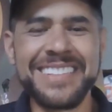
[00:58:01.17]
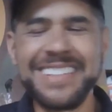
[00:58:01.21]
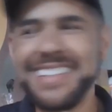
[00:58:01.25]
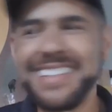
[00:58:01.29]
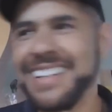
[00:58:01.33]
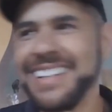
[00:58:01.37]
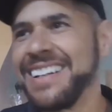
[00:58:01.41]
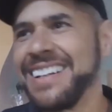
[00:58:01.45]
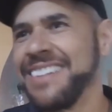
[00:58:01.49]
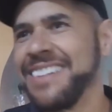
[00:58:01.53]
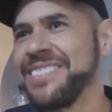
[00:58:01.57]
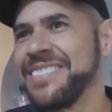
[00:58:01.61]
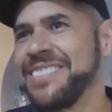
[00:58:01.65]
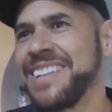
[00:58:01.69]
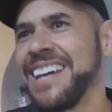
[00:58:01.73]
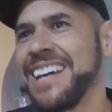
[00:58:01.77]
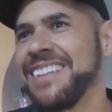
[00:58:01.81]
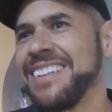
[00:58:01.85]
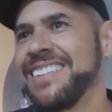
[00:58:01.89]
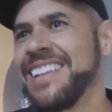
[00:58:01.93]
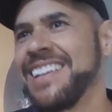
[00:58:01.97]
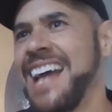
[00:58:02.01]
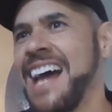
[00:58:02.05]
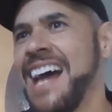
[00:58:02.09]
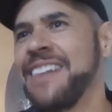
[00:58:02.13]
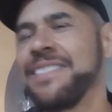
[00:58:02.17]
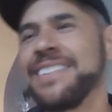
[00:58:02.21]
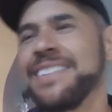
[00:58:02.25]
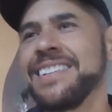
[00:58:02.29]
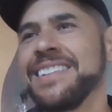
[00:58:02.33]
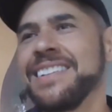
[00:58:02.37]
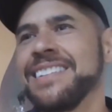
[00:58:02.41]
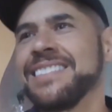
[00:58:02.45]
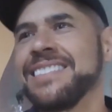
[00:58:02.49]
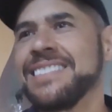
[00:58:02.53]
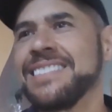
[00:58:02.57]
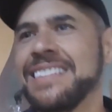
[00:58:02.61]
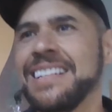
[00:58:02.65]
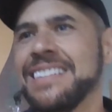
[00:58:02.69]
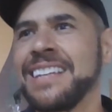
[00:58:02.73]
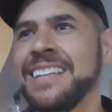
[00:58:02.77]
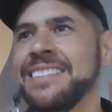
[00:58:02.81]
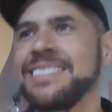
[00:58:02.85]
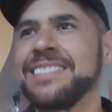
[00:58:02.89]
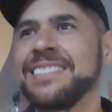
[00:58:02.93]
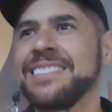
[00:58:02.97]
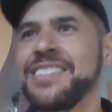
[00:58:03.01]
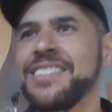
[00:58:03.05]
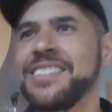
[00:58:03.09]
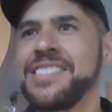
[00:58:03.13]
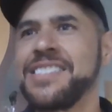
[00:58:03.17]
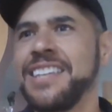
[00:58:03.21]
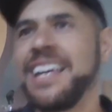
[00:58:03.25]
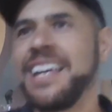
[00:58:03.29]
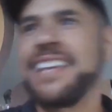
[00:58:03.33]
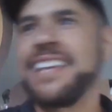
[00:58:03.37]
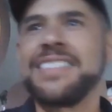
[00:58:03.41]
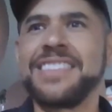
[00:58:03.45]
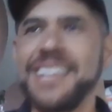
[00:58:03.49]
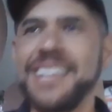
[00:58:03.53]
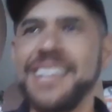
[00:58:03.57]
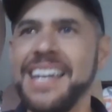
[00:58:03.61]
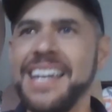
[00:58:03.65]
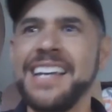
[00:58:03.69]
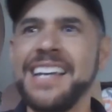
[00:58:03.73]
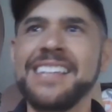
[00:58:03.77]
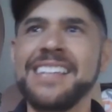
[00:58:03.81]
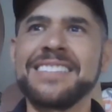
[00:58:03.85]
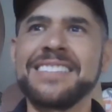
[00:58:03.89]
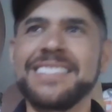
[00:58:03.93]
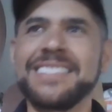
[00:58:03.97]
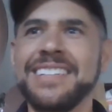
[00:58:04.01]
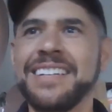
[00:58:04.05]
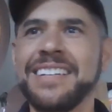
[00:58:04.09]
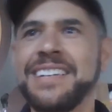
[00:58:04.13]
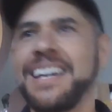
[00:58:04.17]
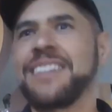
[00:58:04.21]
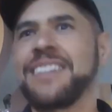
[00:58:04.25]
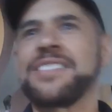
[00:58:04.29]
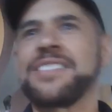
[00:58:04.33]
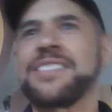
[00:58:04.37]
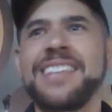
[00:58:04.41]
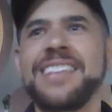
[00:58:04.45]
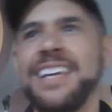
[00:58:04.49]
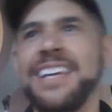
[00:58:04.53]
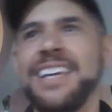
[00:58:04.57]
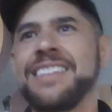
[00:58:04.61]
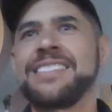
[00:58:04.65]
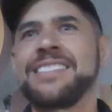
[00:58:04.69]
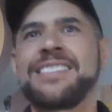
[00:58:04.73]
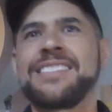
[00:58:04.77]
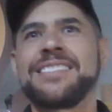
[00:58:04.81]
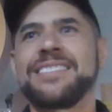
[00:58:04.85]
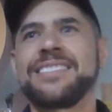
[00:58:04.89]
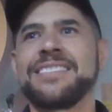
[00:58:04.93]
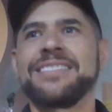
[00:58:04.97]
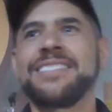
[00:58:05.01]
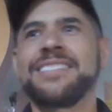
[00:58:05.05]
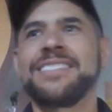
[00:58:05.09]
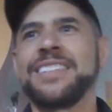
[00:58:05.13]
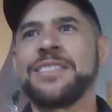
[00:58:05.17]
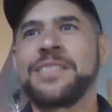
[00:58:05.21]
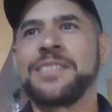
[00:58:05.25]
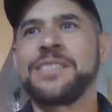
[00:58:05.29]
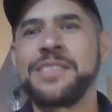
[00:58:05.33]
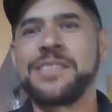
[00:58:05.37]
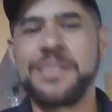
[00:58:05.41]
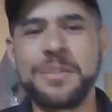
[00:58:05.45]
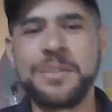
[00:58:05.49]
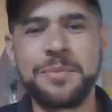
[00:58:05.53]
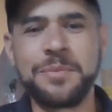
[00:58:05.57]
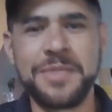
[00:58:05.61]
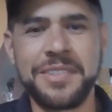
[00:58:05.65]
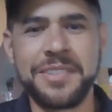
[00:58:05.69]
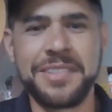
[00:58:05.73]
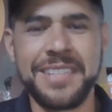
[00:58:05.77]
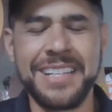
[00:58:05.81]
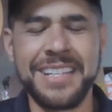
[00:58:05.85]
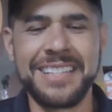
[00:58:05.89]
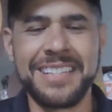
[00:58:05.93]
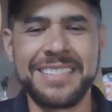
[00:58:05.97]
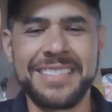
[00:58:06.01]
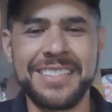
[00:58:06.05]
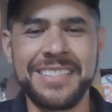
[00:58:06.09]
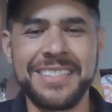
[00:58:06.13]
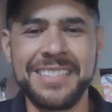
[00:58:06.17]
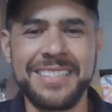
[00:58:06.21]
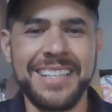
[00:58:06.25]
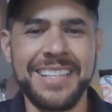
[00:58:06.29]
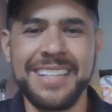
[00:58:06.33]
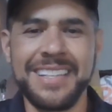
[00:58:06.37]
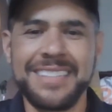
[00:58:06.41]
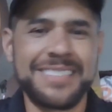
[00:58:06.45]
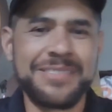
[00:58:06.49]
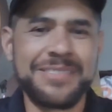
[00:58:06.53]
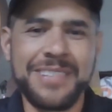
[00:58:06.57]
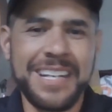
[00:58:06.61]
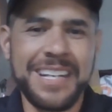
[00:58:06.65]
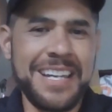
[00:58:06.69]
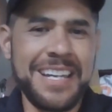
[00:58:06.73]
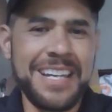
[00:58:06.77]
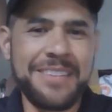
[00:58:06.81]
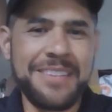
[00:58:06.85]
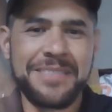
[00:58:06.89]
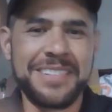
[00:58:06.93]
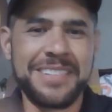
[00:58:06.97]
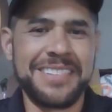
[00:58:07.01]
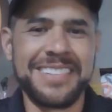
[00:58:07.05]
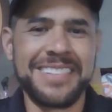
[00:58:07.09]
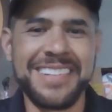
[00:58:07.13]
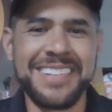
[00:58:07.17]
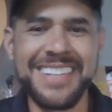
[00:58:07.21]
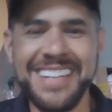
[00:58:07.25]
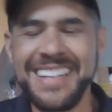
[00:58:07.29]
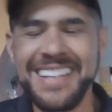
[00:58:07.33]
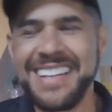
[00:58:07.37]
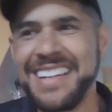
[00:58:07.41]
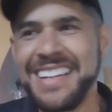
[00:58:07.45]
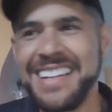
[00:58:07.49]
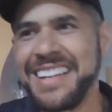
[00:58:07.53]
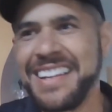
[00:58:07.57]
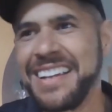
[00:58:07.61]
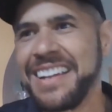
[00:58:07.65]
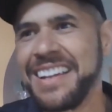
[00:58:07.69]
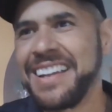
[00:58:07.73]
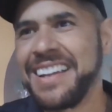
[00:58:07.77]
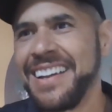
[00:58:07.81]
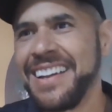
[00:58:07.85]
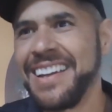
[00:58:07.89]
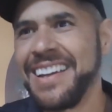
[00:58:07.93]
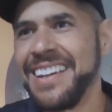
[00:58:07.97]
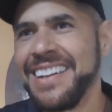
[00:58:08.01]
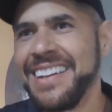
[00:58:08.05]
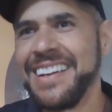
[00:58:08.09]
and I'm kind of laughing and they're saying things and I'm kind of saying stupid shit, just whatever. And